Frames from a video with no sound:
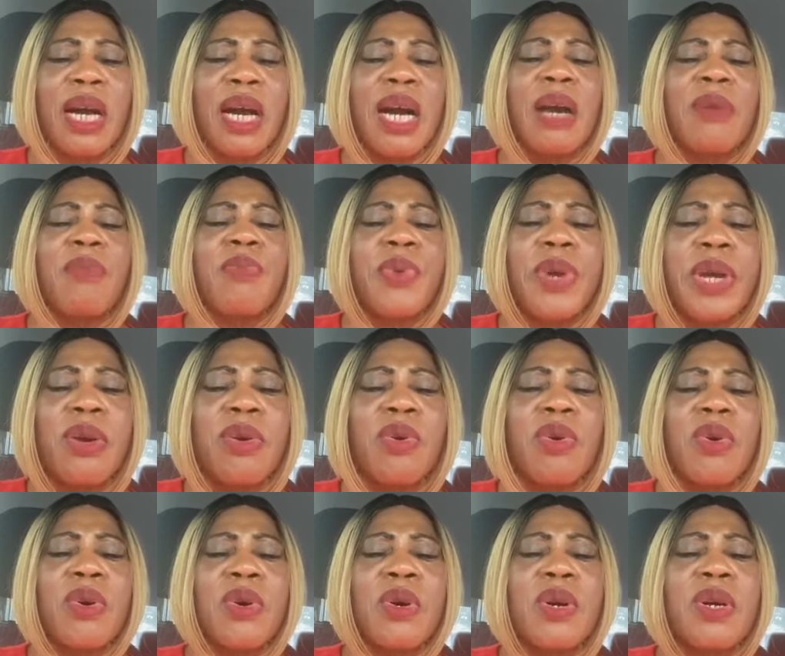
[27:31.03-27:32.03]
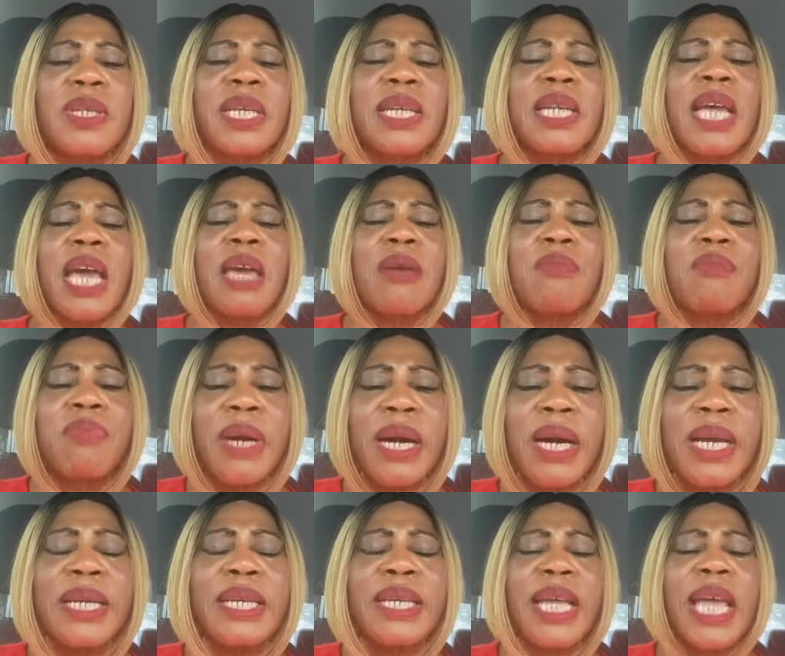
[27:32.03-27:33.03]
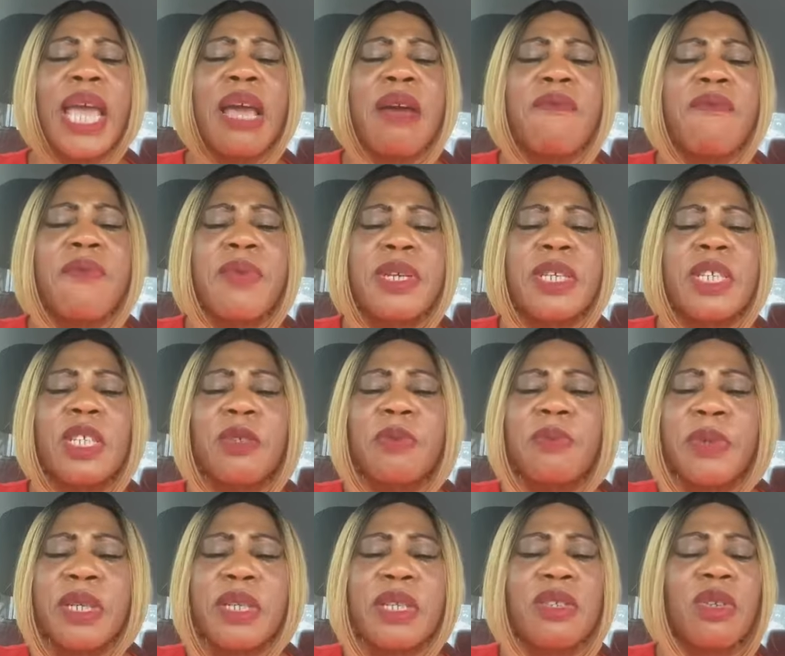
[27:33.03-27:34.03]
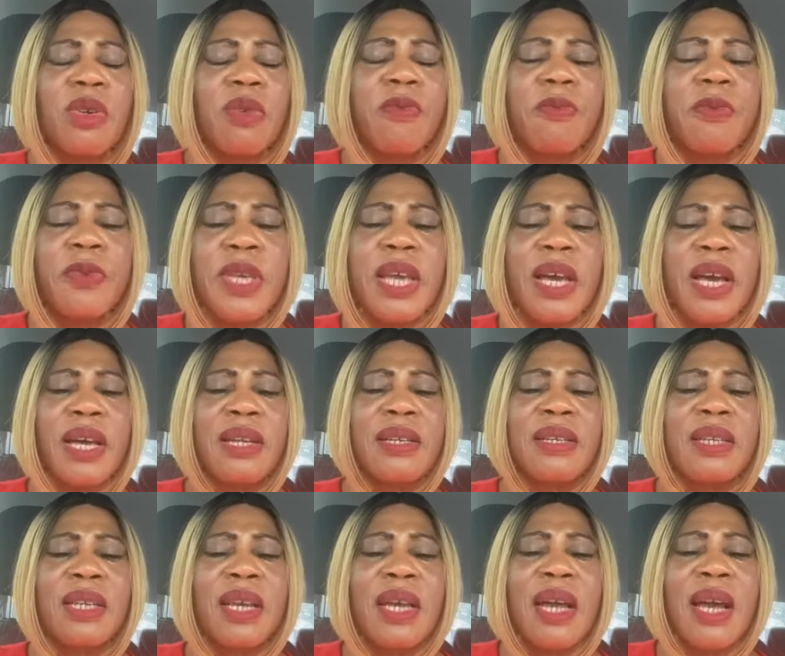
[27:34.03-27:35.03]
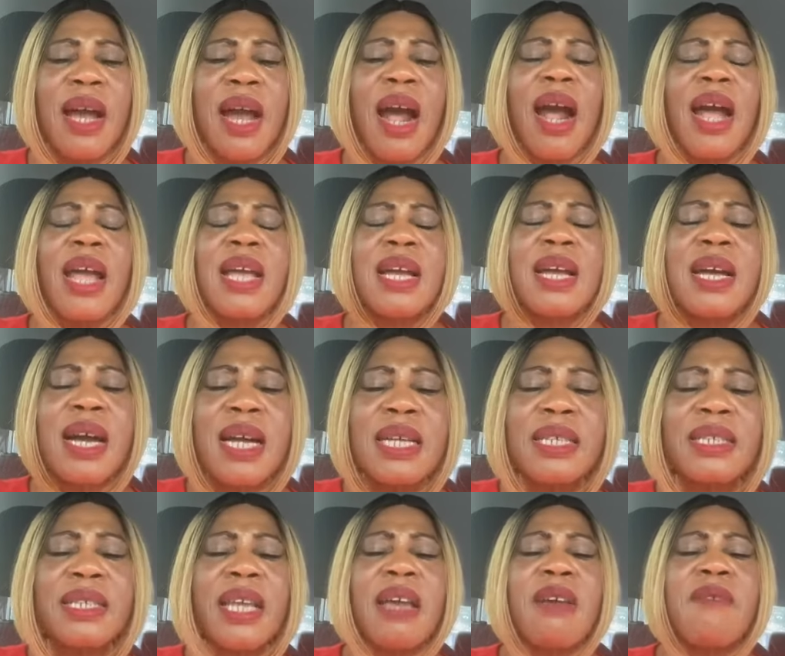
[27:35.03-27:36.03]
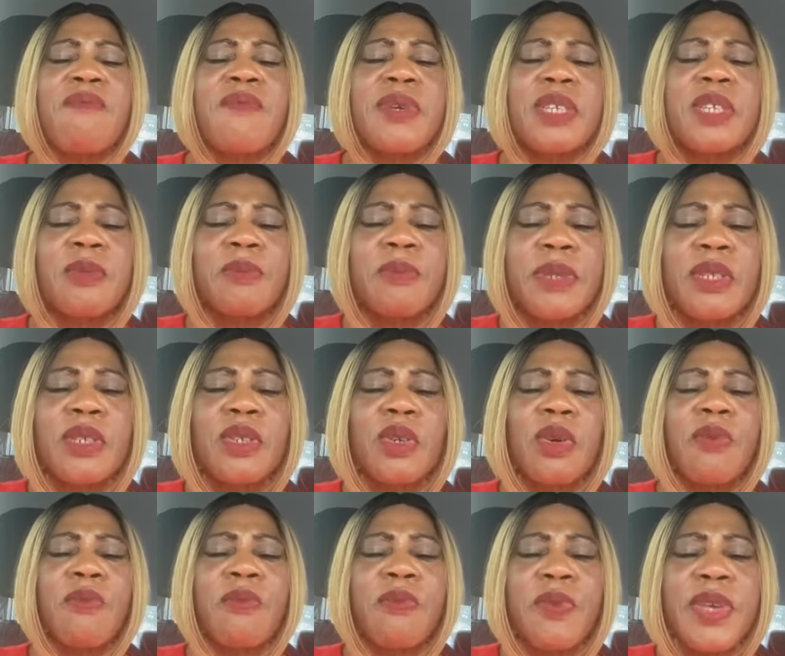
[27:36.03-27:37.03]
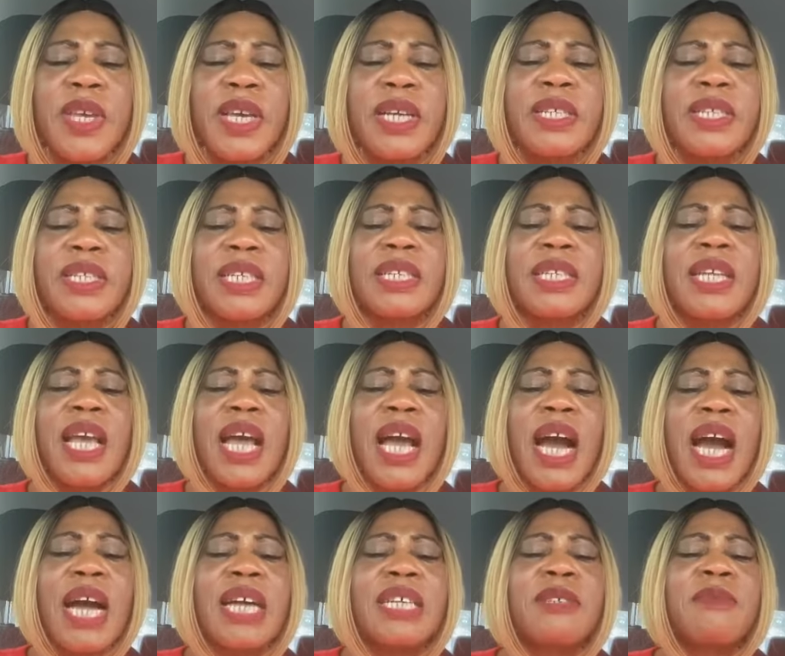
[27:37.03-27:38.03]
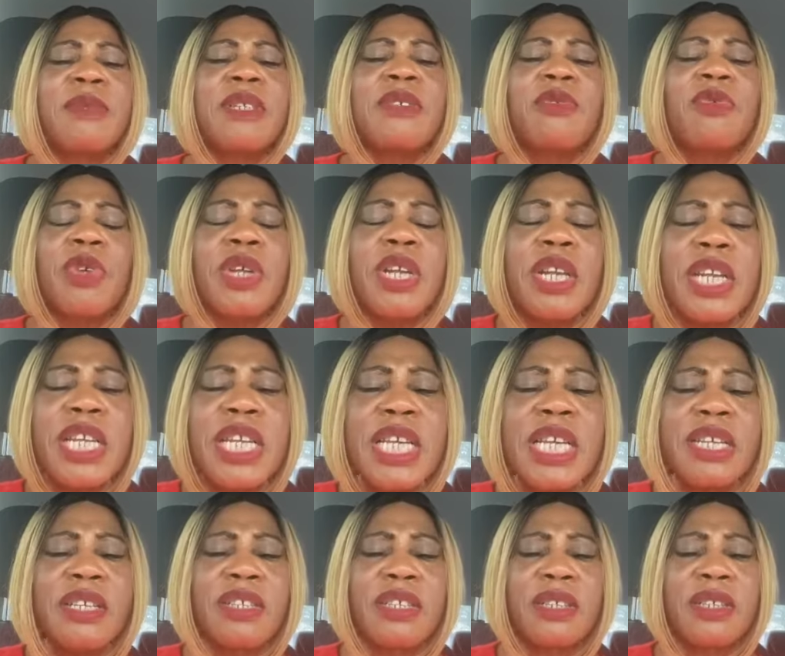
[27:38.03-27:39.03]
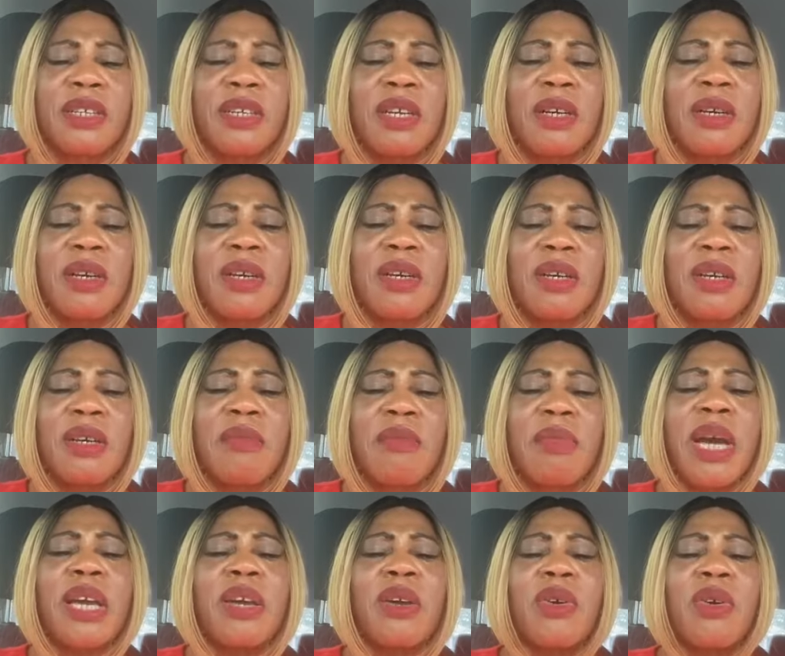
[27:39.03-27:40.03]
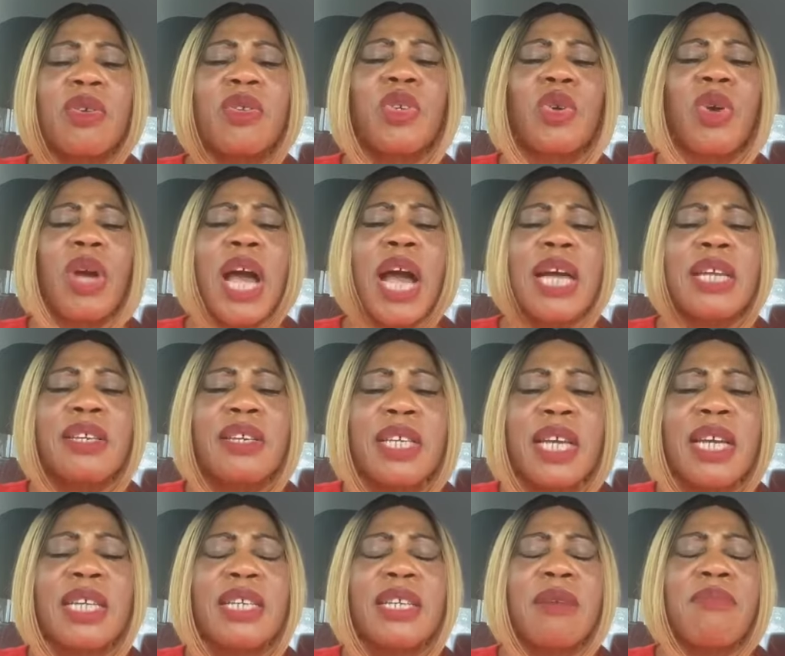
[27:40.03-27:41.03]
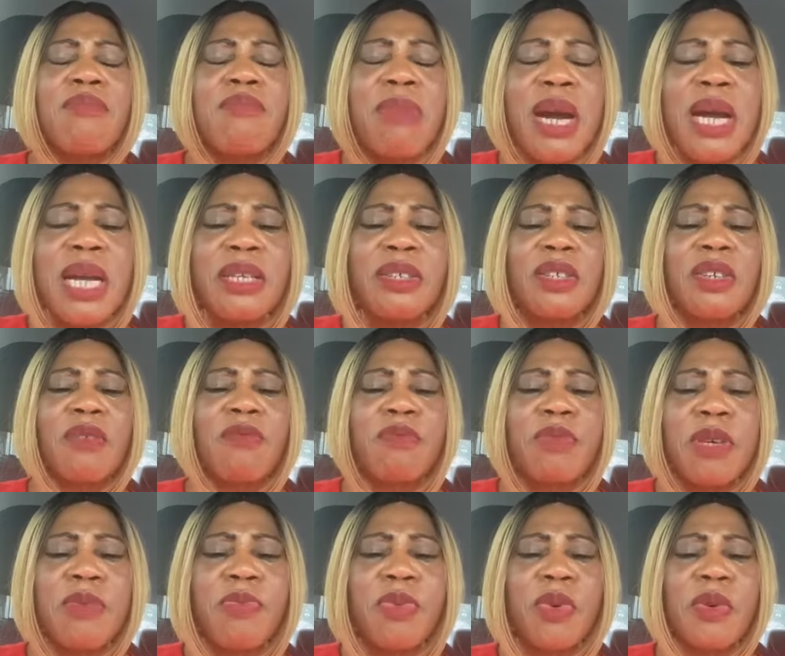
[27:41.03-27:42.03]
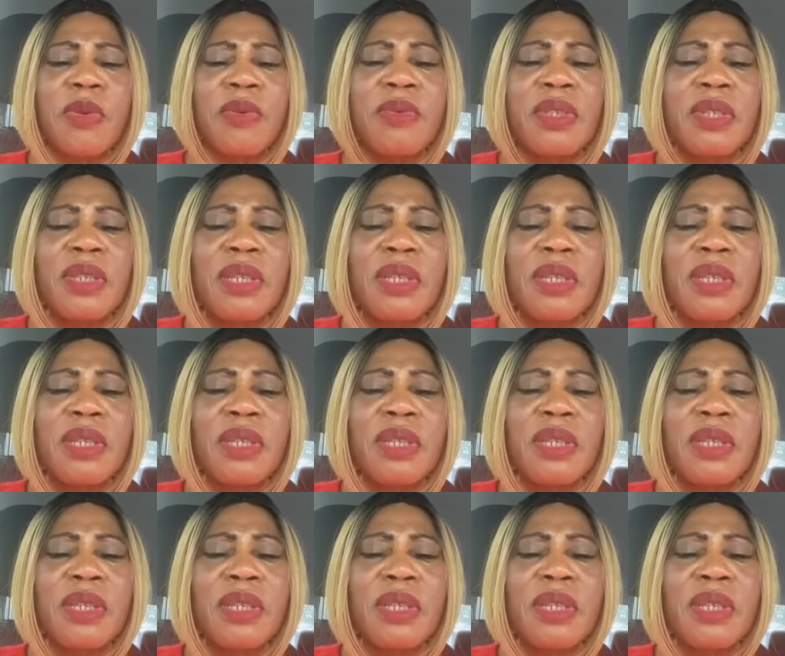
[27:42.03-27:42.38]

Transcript: I pray, O God, and I bind every spirit of fear. I cast every spirit of fear that has been released, my God, to attack the minds of people